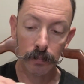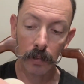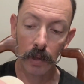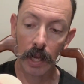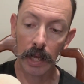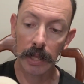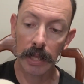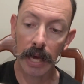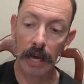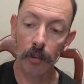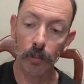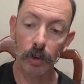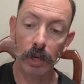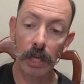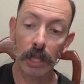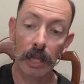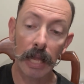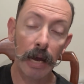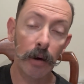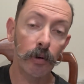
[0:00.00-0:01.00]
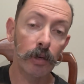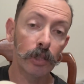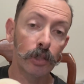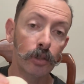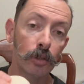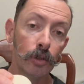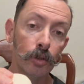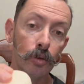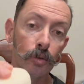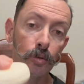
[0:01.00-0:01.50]
and that would allow it
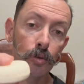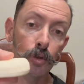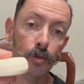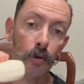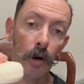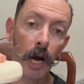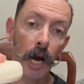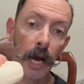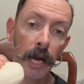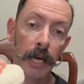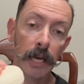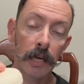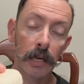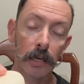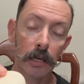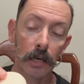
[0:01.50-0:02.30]
to dry.